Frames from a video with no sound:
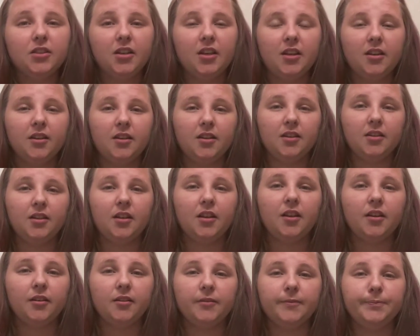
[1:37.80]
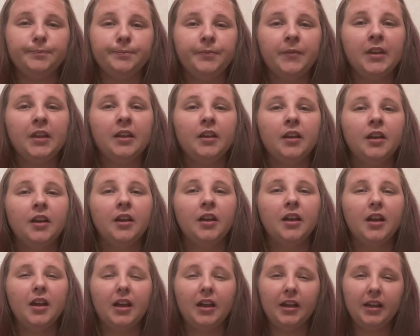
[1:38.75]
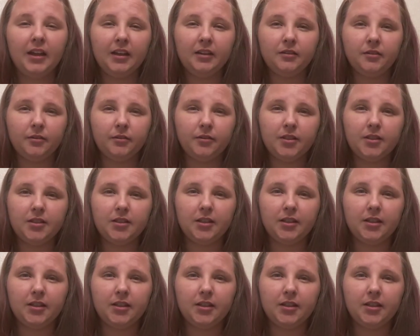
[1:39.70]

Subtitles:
and then I had noticed